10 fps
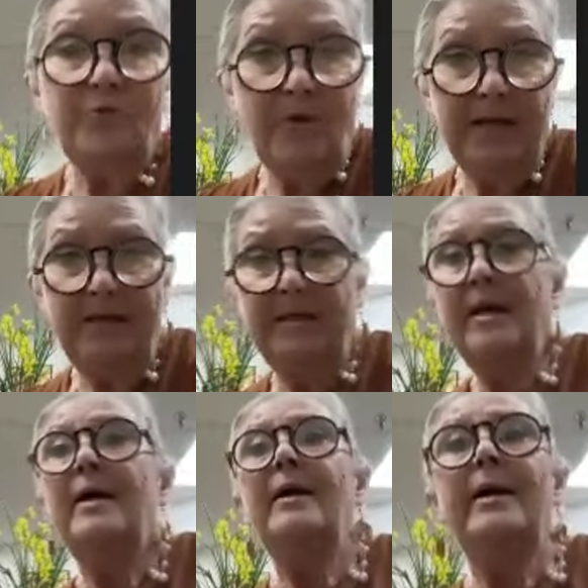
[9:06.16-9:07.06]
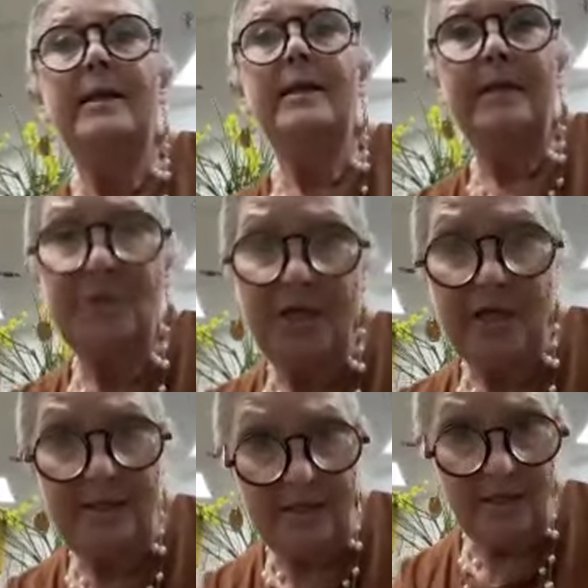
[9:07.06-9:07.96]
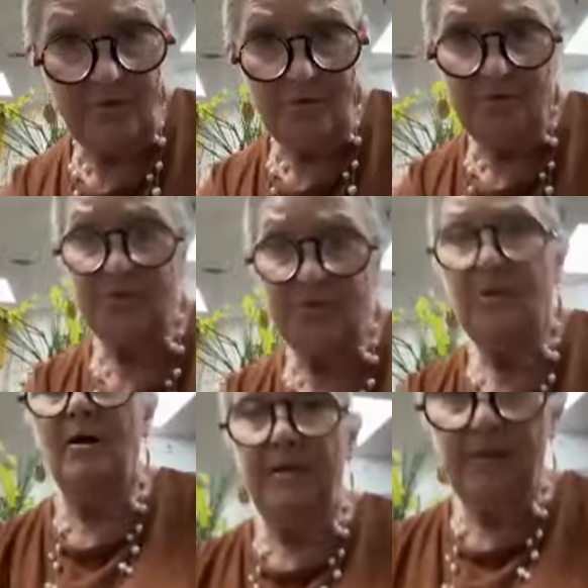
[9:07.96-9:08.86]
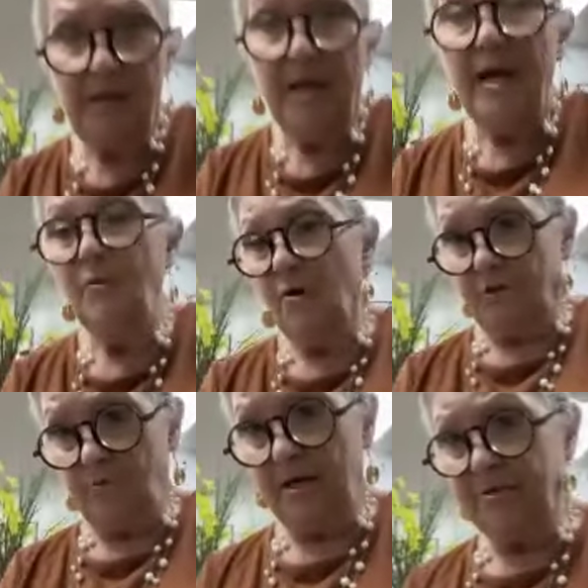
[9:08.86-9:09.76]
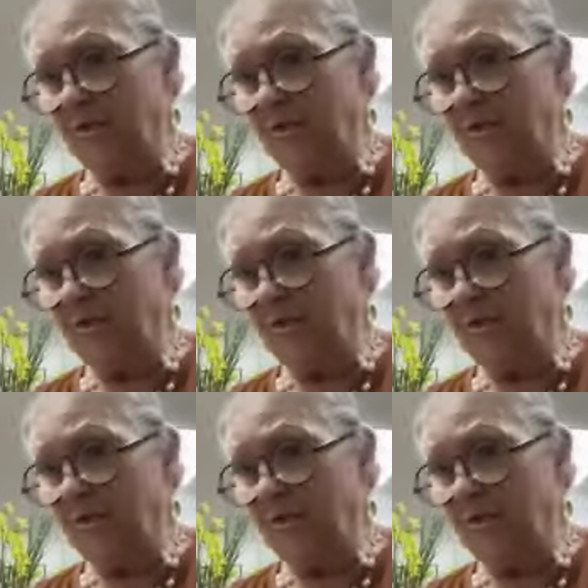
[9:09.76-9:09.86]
training and educating others. And what do I